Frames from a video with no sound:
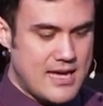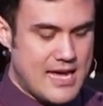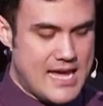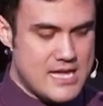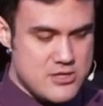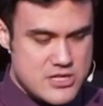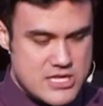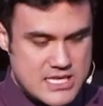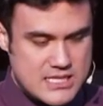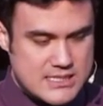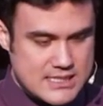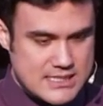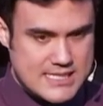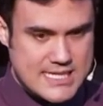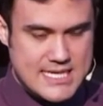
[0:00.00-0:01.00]
And
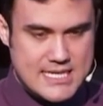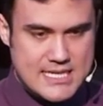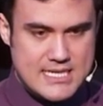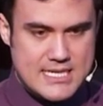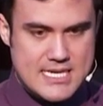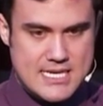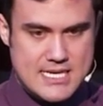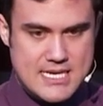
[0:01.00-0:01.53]
Jesus, he